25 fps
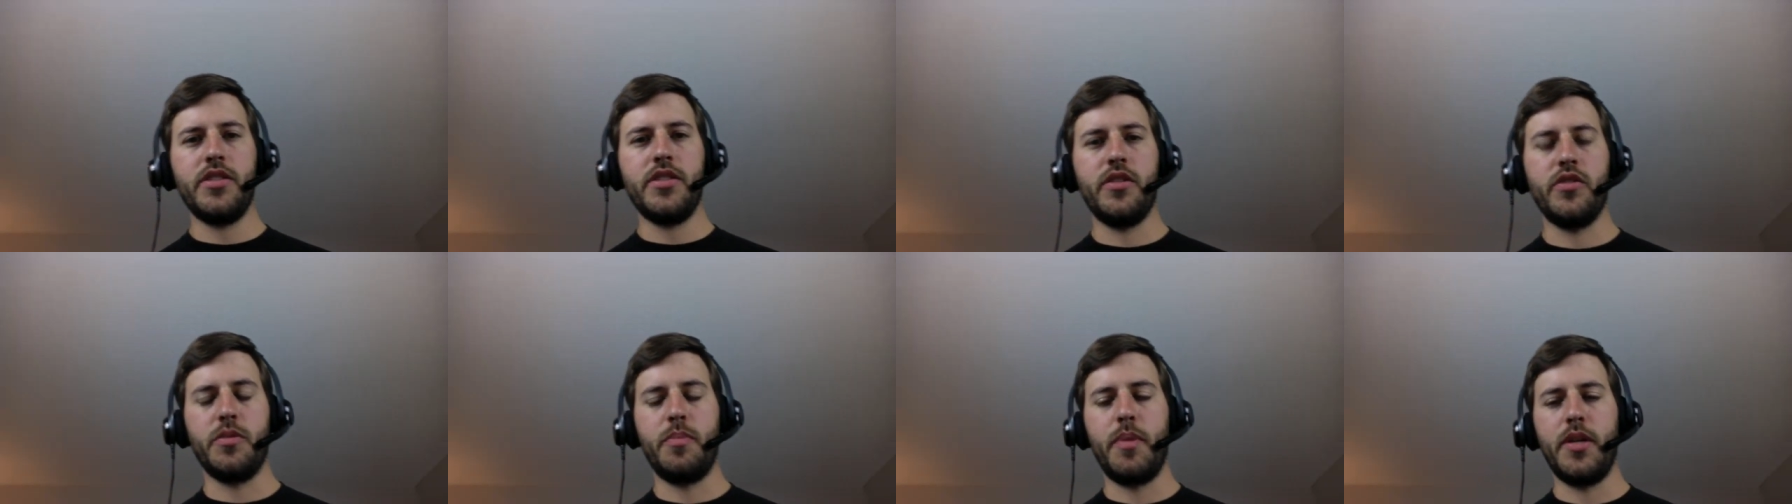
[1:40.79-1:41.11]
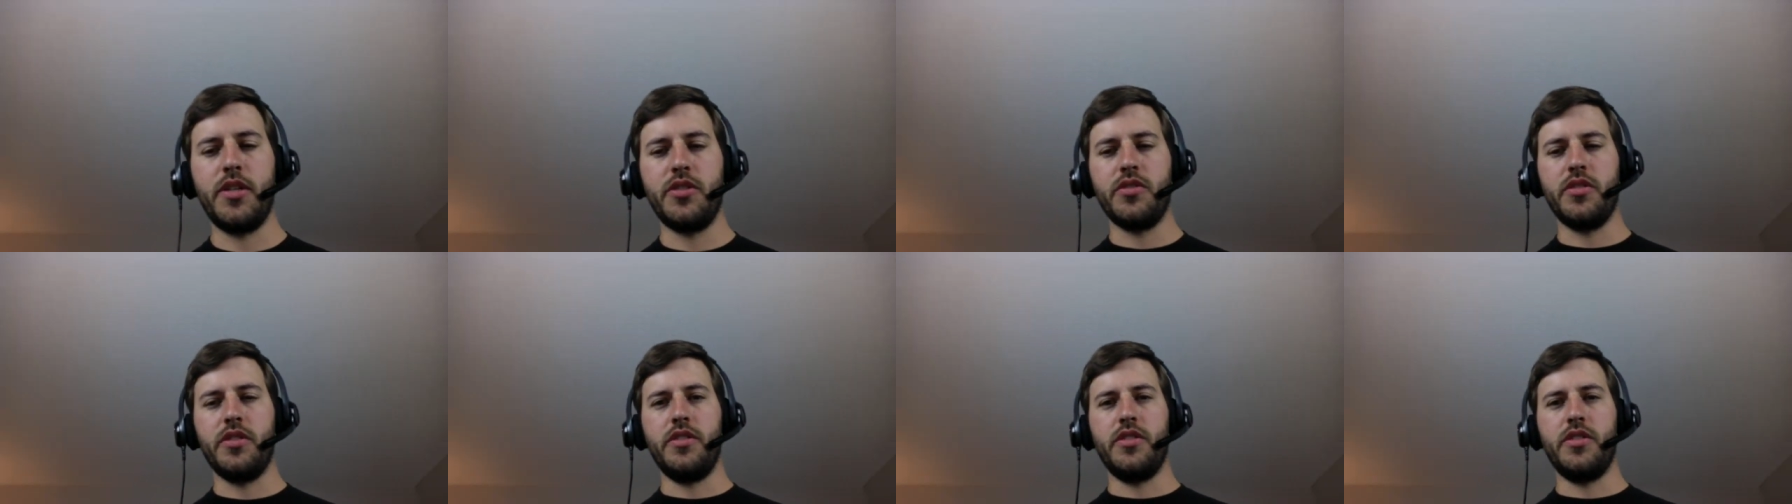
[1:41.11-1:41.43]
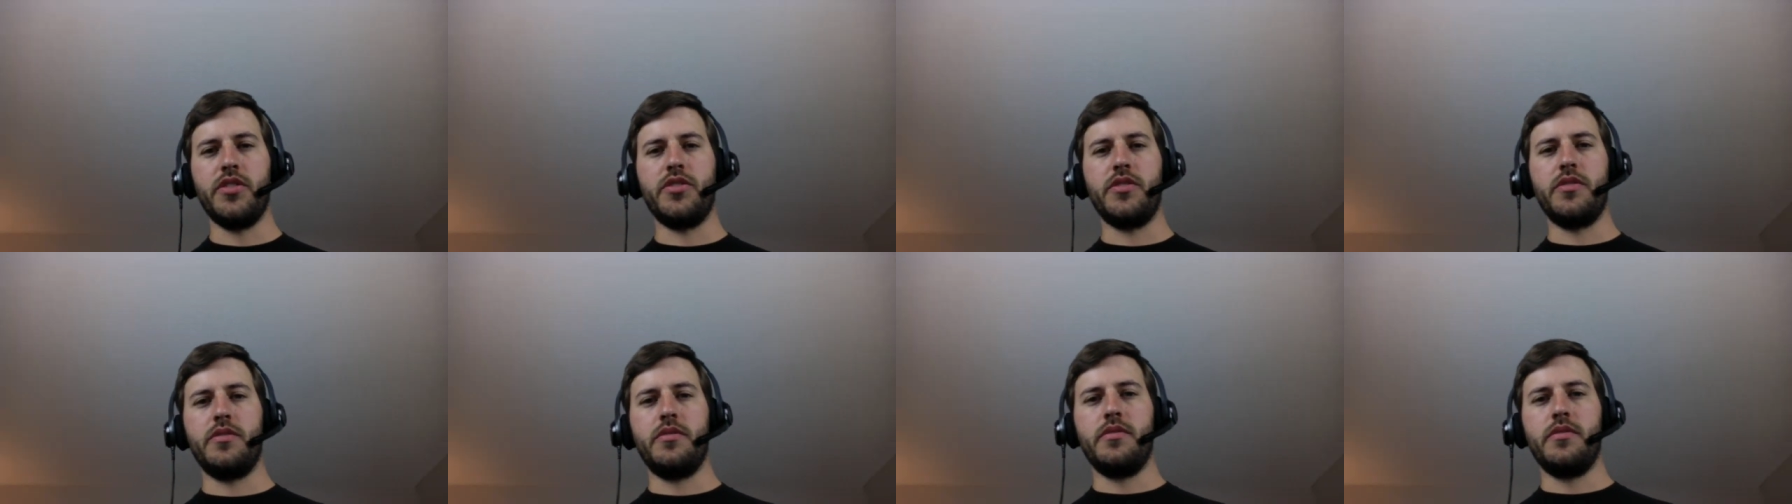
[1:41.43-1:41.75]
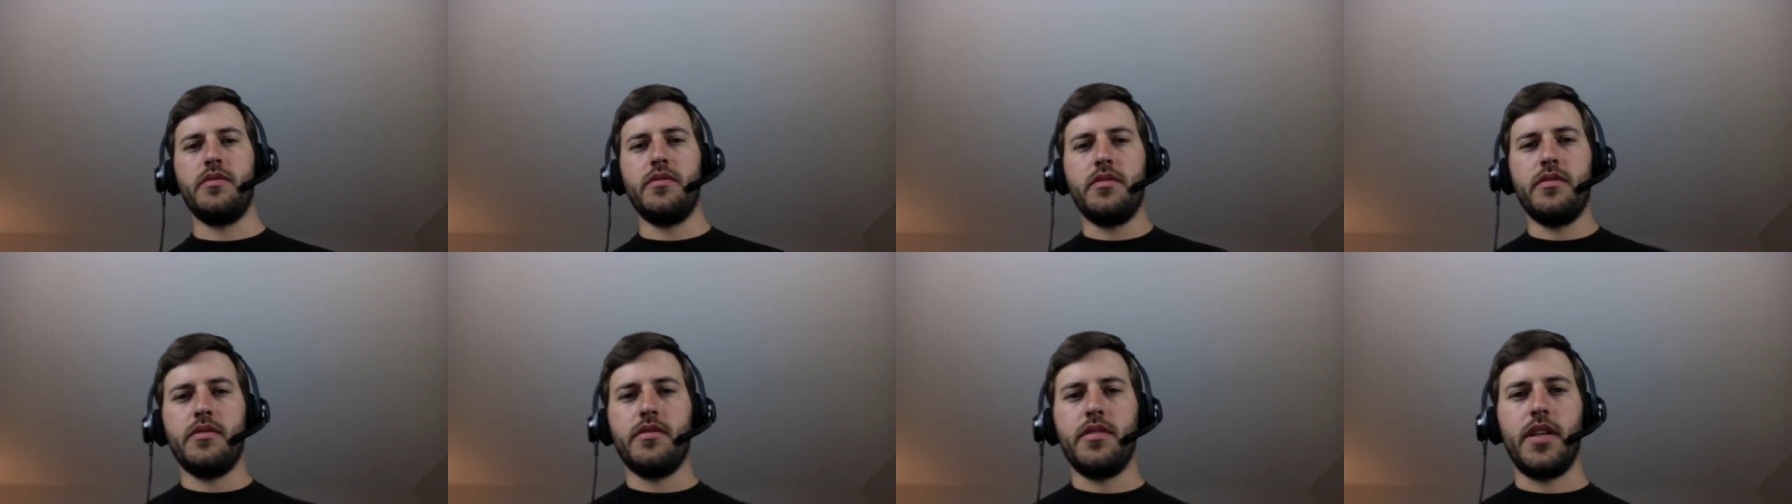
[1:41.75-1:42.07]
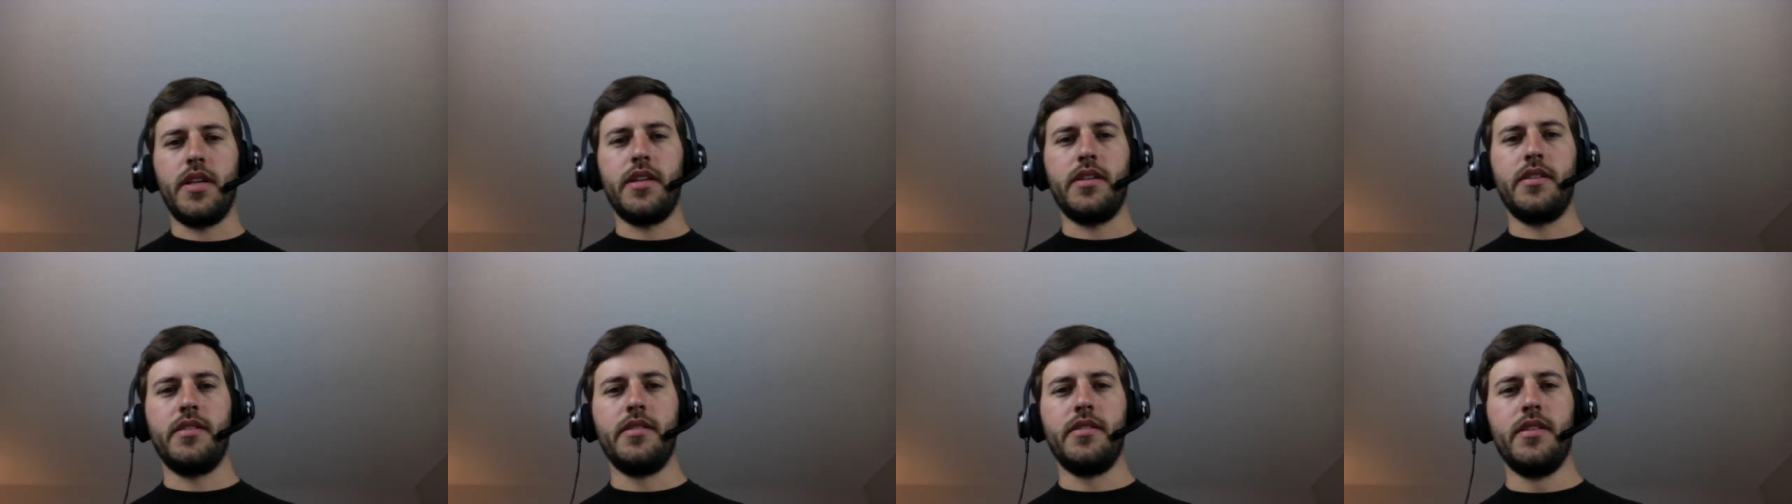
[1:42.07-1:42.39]
I was basically just
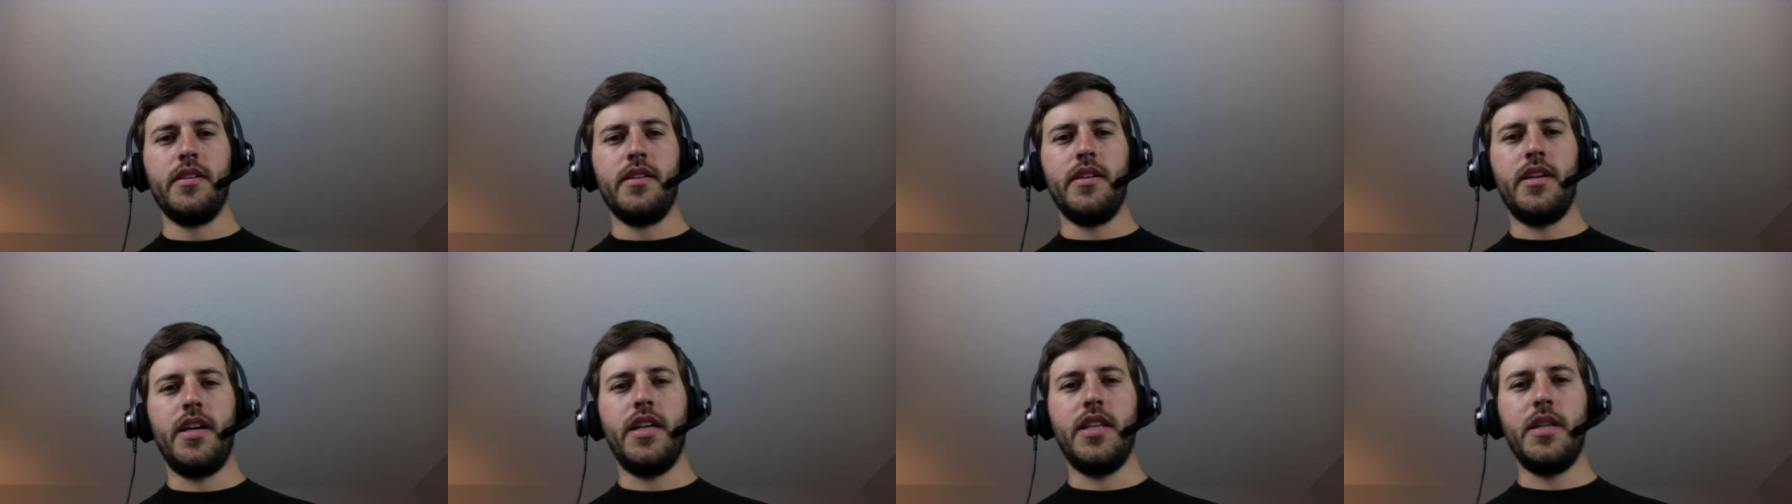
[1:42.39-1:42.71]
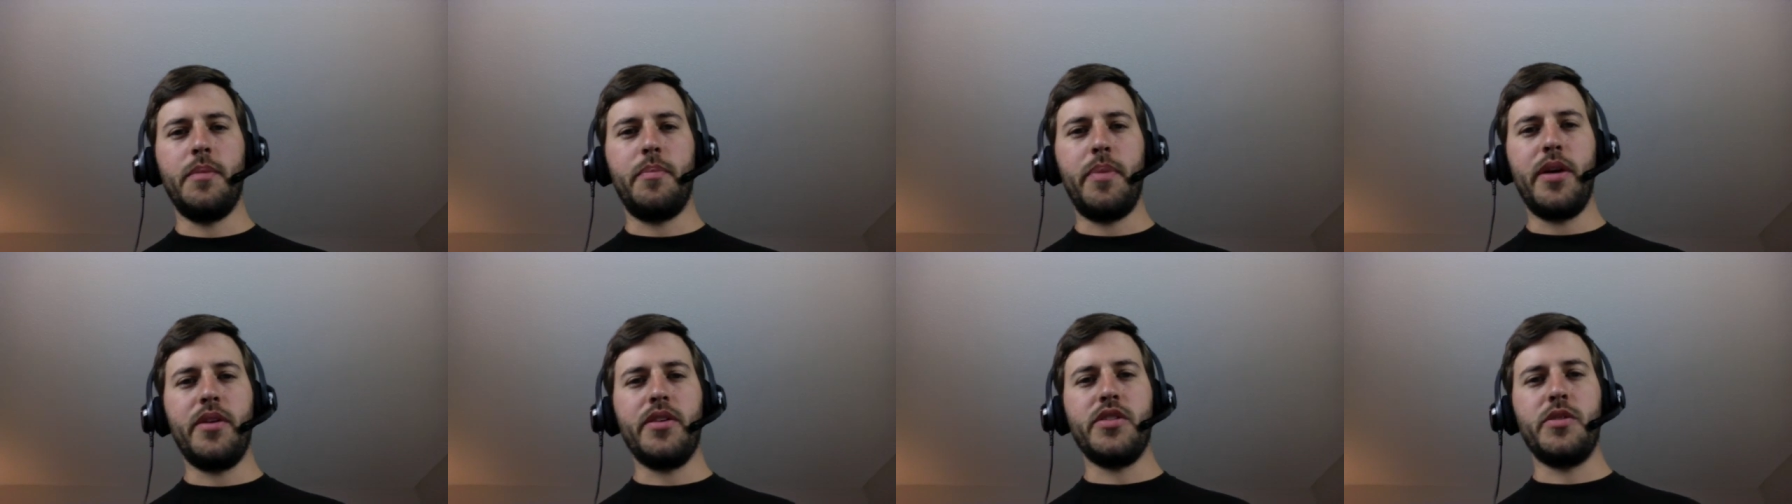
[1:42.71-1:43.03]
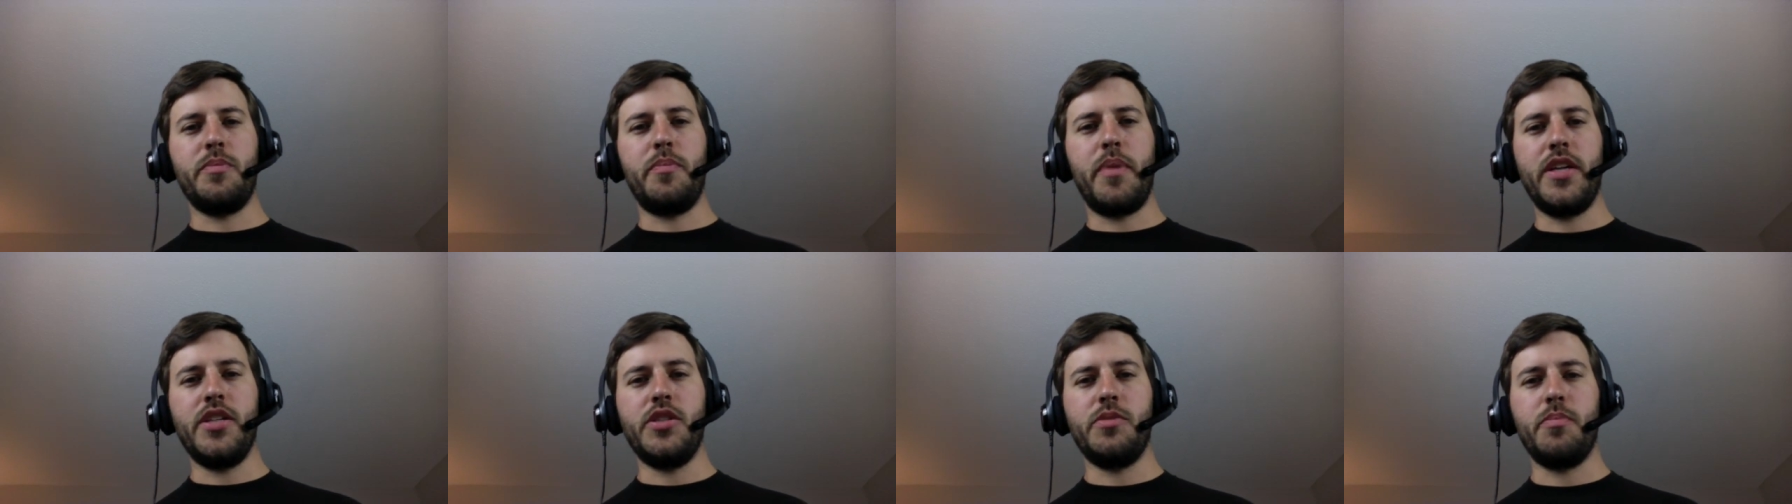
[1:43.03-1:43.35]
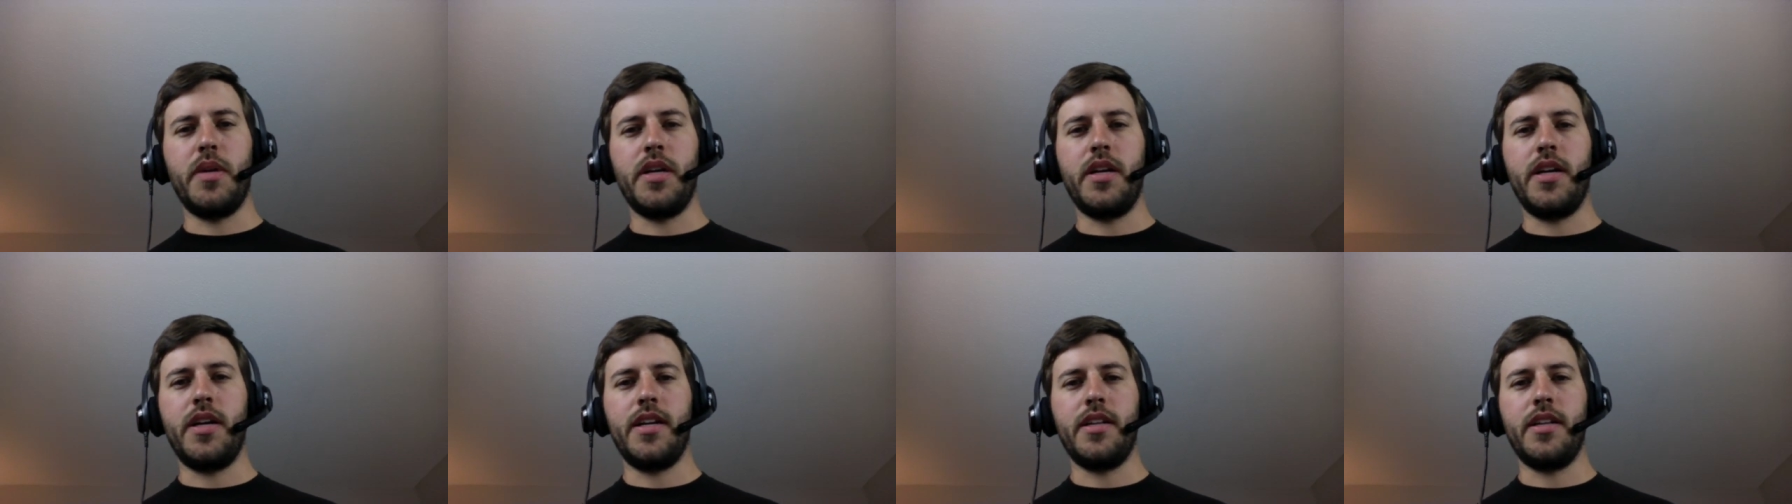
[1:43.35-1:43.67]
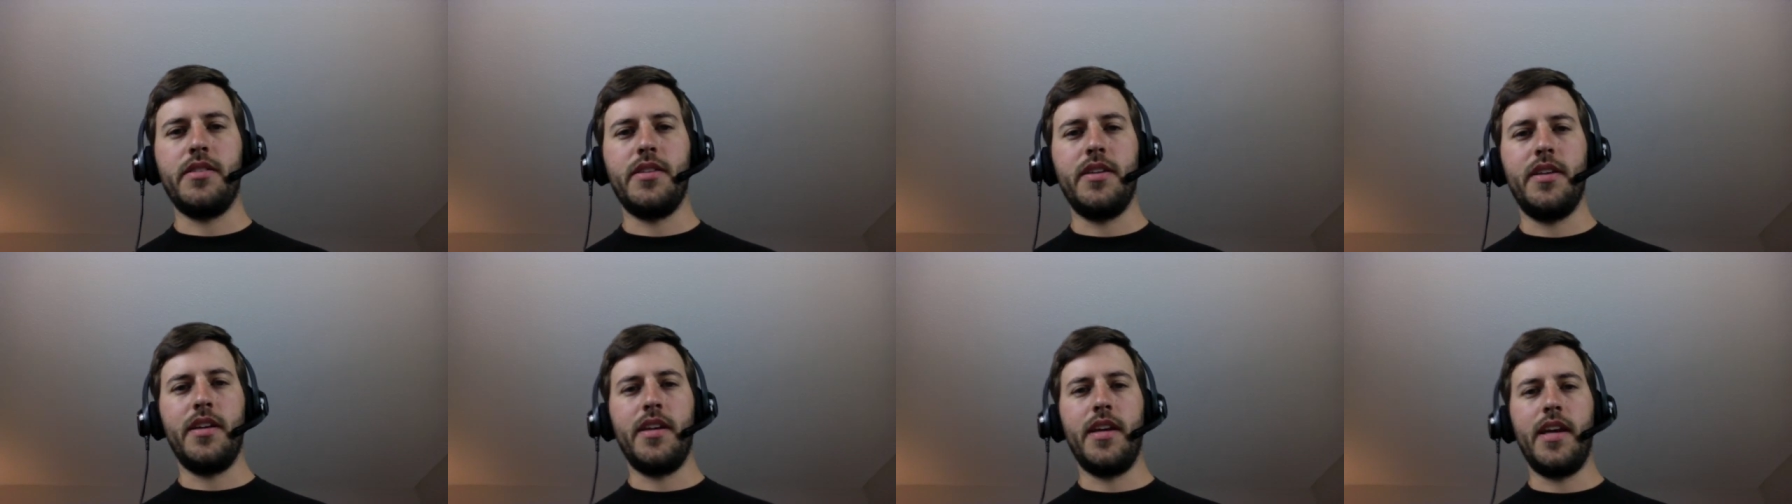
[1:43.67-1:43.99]
like in the parents' basement kind of
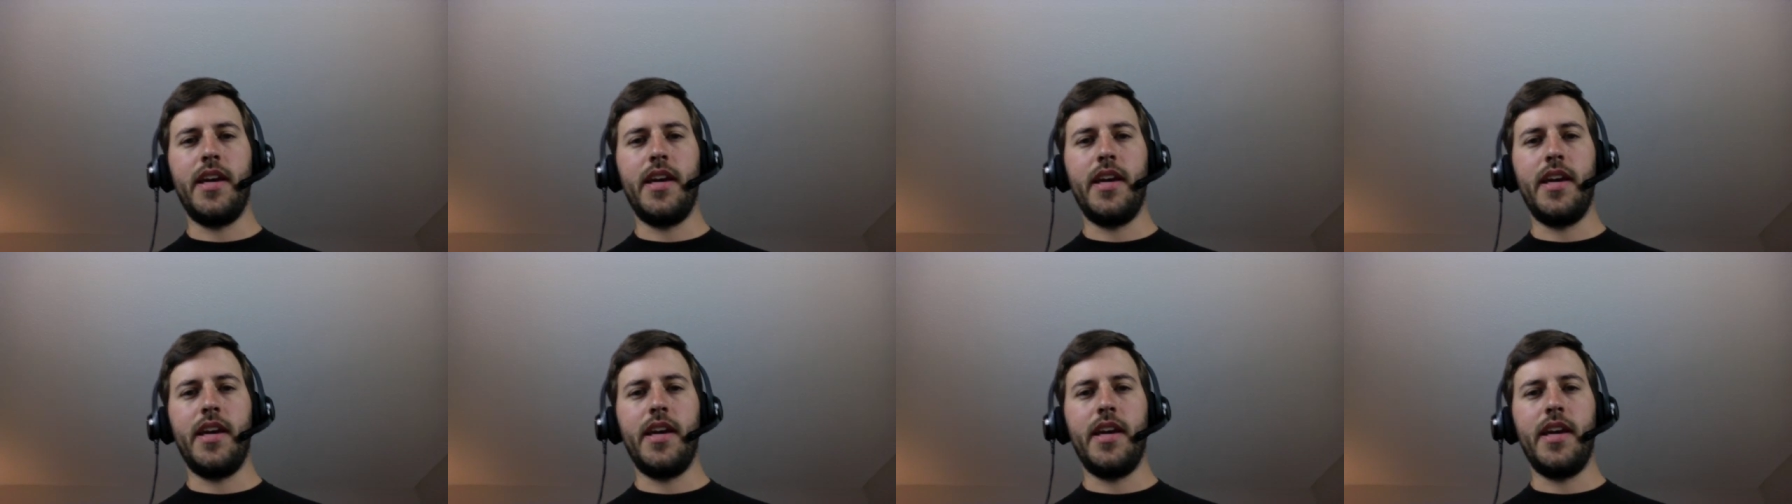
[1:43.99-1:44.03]
thing.